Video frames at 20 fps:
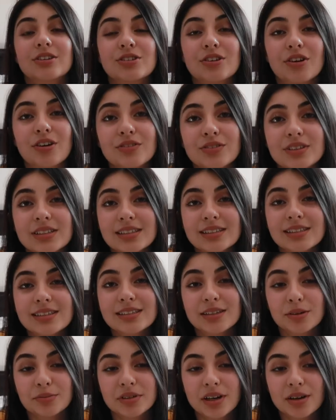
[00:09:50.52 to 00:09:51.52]
So obviously
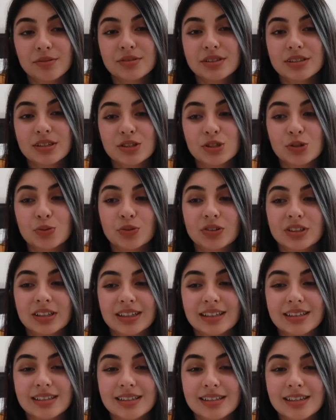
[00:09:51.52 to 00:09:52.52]
sometimes this will
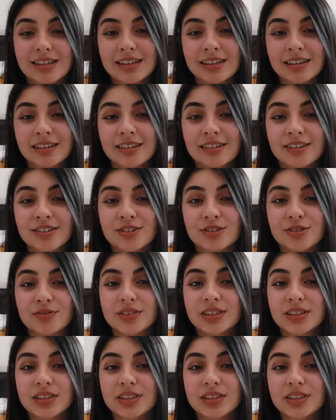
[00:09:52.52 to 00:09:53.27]
exceed because of